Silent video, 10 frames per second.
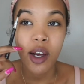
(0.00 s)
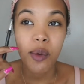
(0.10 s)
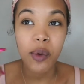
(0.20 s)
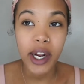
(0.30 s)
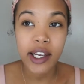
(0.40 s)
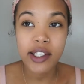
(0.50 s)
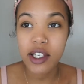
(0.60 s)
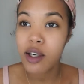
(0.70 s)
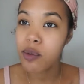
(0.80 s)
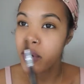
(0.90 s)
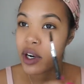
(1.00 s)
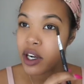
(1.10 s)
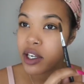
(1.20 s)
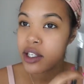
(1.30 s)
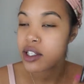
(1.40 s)
What I did
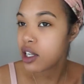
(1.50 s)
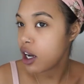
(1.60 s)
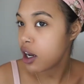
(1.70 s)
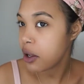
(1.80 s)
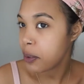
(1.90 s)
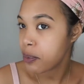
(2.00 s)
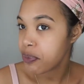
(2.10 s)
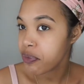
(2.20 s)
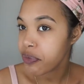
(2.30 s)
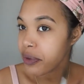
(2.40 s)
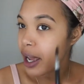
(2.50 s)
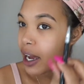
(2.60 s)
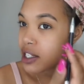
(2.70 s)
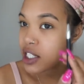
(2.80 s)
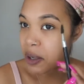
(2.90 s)
was
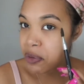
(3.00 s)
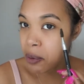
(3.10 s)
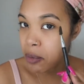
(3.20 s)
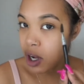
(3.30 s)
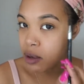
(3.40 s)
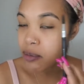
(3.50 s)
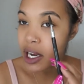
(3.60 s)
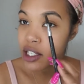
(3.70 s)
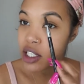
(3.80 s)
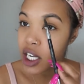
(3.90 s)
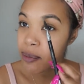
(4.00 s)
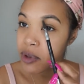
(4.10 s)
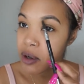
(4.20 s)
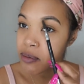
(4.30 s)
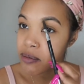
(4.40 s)
I shaped them up. I shaped
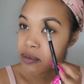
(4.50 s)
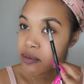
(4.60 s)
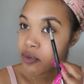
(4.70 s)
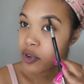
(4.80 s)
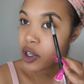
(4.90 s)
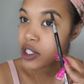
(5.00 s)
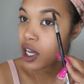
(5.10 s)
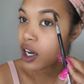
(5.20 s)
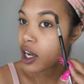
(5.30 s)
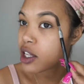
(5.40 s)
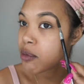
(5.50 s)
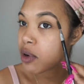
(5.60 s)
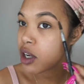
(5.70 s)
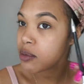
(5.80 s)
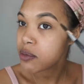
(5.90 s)
them first. I lined them
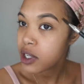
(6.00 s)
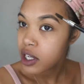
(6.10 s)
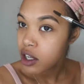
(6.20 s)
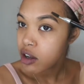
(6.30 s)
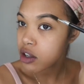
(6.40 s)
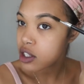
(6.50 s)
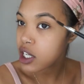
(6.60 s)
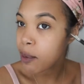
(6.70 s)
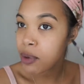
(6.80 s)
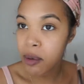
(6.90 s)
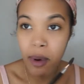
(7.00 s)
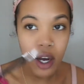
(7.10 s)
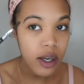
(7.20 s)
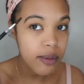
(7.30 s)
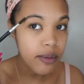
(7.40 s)
up on the top and the
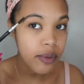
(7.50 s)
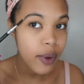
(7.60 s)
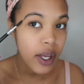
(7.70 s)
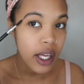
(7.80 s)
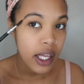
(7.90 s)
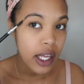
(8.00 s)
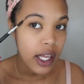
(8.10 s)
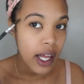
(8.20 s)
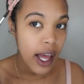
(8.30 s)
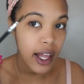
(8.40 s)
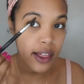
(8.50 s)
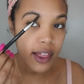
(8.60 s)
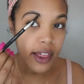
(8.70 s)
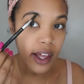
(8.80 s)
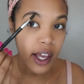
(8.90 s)
bottom,
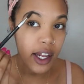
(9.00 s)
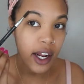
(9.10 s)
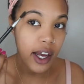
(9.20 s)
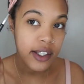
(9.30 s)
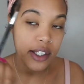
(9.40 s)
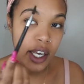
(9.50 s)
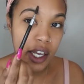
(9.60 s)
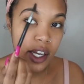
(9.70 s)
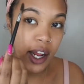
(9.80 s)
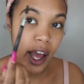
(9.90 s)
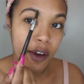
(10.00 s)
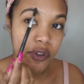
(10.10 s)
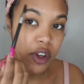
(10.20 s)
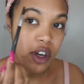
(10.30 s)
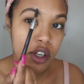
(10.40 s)
and then I shaded
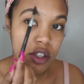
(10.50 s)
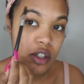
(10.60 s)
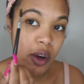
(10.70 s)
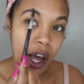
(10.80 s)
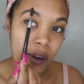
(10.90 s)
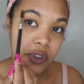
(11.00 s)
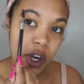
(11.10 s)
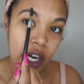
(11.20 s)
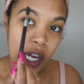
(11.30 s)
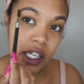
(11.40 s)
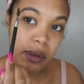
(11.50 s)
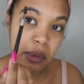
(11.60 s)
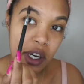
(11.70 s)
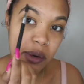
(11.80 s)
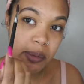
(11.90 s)
after. So after I lined them
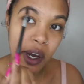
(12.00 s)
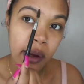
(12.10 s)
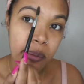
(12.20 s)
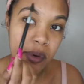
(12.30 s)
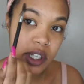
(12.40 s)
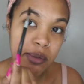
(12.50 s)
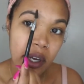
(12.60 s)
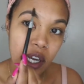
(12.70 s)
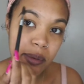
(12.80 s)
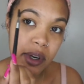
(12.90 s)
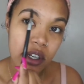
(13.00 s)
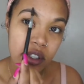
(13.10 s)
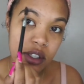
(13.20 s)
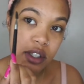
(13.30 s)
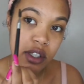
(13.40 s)
up, I brushed my
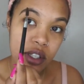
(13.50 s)
eyebrows.